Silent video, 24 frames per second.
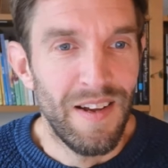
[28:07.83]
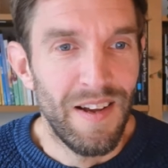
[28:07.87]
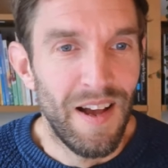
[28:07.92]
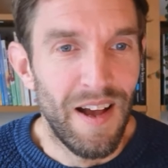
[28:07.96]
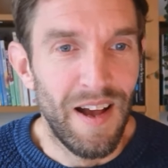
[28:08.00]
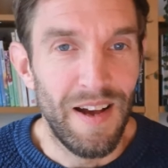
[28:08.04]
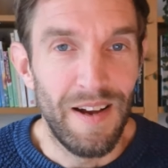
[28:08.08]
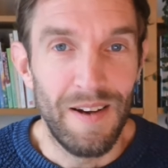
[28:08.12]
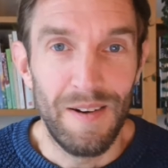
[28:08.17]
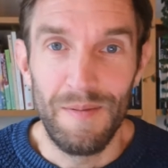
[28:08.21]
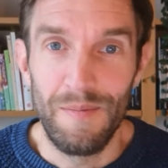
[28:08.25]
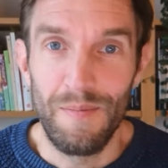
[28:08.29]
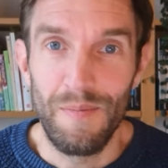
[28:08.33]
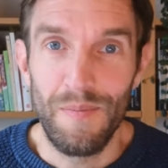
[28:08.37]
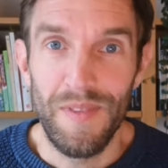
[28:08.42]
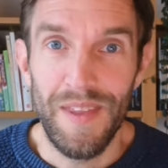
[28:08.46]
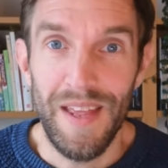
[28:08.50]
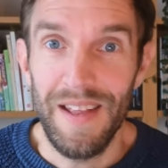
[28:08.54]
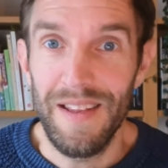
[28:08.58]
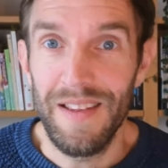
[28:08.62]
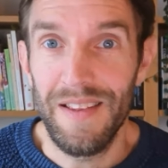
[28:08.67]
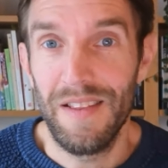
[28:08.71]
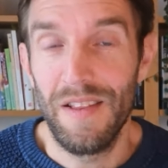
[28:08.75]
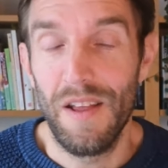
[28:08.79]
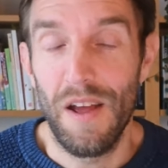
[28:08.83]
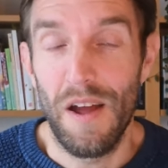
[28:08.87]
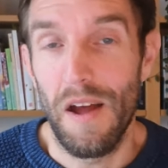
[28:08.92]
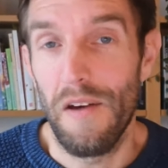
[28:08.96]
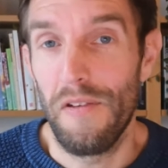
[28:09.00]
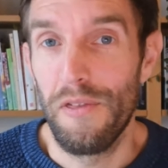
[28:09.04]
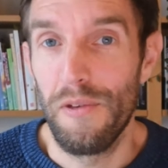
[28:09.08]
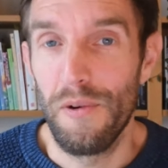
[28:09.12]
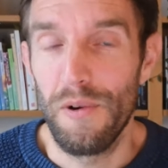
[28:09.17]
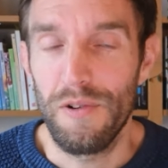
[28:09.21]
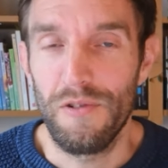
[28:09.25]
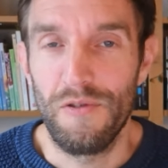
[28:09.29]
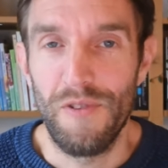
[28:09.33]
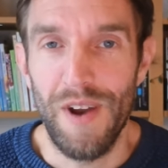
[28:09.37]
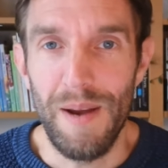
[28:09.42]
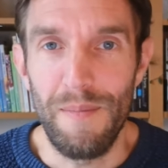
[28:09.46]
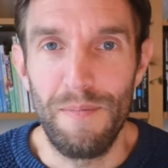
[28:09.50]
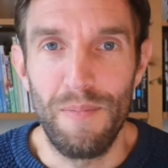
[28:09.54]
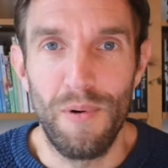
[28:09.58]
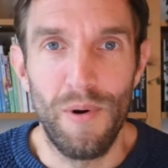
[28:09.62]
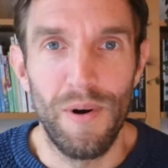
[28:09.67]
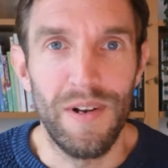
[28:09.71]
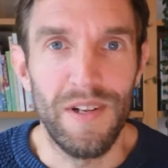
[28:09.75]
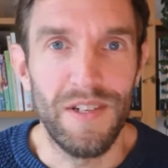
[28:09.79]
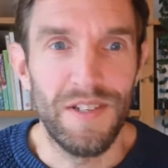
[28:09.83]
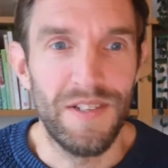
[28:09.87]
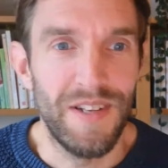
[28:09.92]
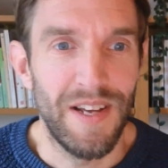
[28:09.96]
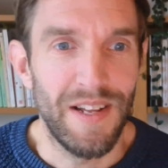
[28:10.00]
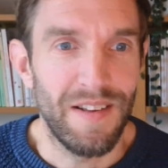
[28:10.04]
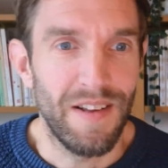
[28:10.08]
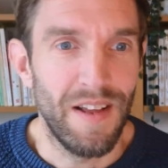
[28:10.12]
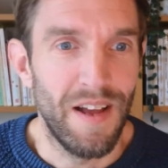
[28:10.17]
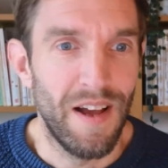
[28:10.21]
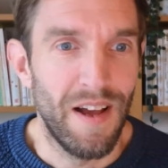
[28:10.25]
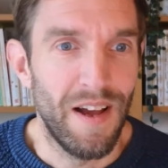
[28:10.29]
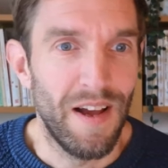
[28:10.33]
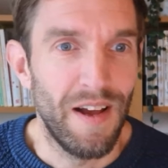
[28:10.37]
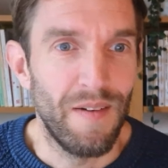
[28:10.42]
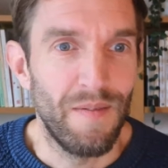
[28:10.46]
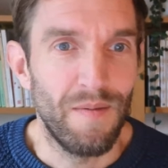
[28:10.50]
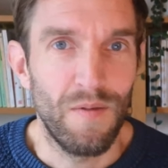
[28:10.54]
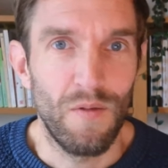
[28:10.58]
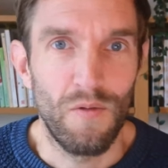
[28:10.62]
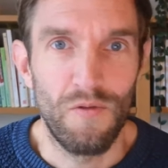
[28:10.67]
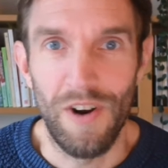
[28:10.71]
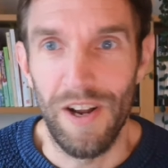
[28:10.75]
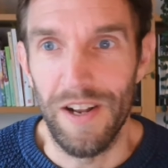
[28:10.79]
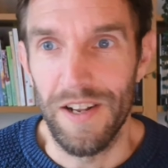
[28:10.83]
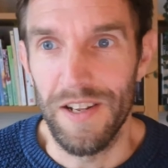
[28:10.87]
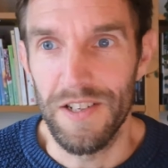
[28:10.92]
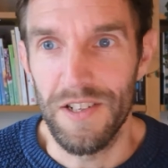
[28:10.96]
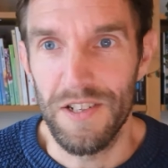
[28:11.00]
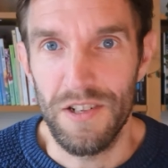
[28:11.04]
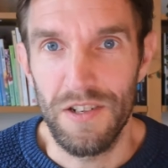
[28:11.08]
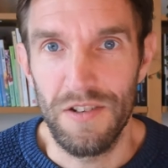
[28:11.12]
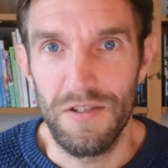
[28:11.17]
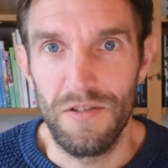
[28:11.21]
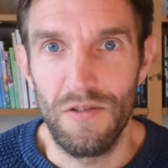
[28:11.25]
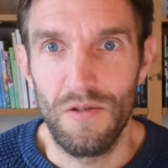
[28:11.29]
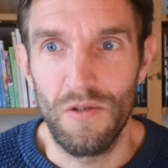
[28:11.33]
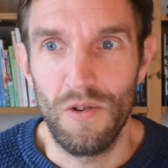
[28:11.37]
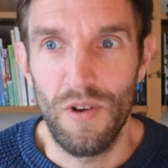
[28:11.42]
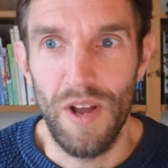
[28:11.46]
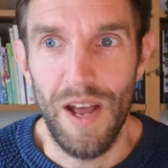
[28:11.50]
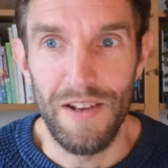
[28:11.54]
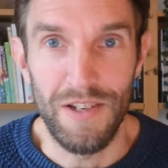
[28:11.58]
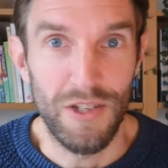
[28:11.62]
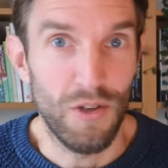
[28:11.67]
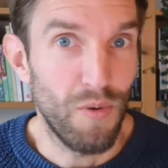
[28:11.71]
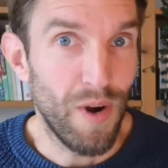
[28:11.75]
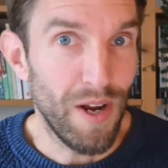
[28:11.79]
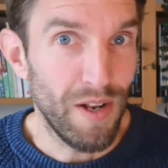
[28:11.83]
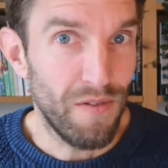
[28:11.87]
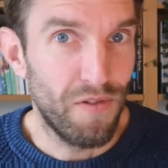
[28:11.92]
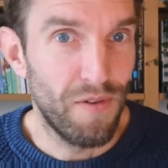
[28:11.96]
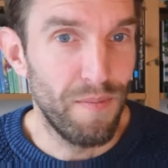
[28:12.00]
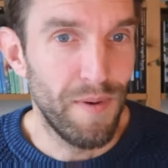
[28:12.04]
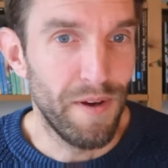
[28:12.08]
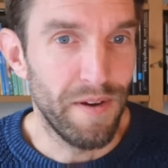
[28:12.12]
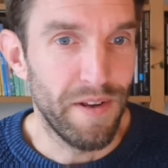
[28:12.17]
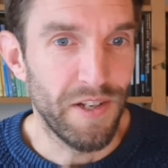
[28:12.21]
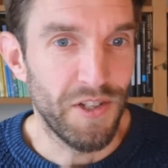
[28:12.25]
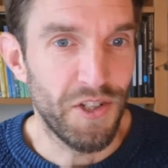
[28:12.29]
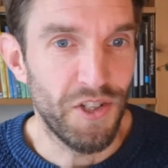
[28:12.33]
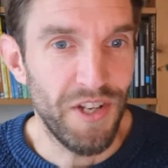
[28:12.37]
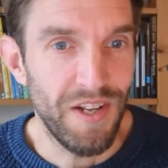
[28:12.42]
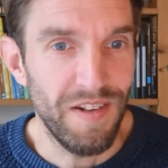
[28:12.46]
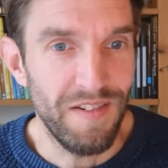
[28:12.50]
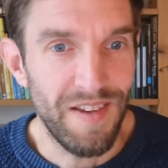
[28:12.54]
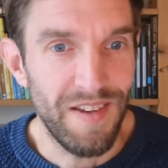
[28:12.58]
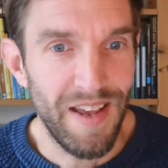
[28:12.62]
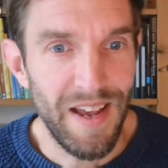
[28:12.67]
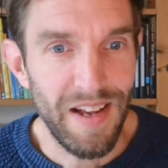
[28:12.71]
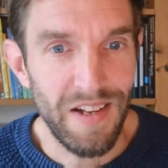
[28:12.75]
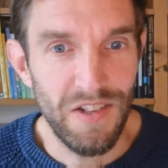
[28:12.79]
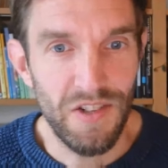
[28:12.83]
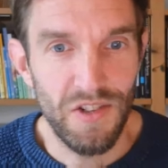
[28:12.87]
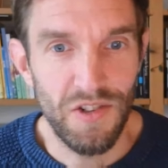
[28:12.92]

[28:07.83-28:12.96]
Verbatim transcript: Um, then the, a third great point is that um, Wren is, has quite familiar syntax.